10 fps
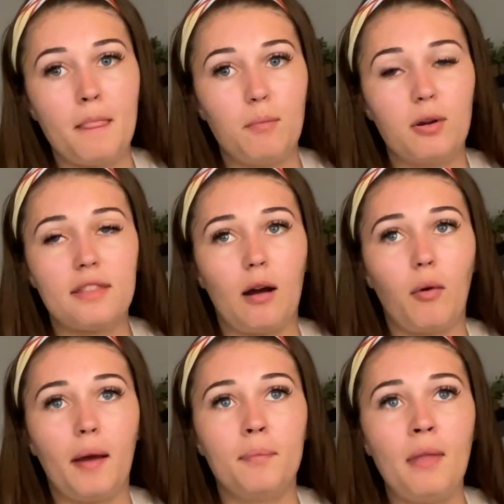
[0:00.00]
Put it that
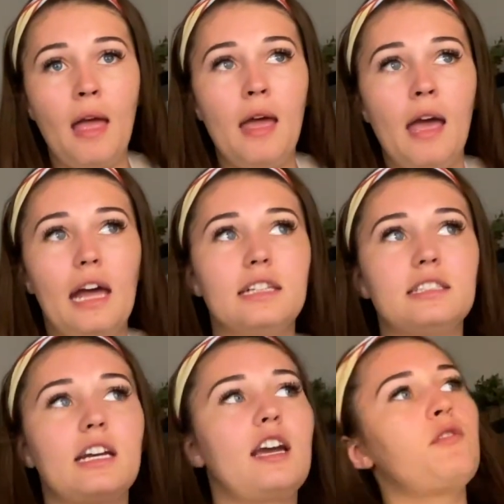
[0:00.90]
way. And it's
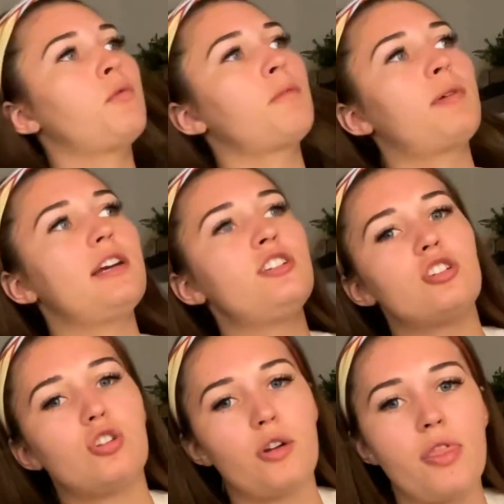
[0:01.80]
like if you were preaching
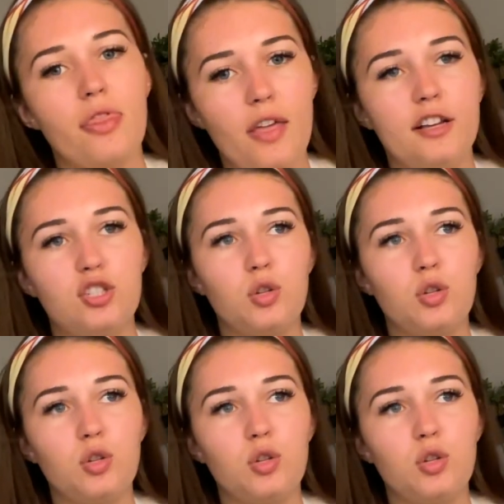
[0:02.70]
certain things,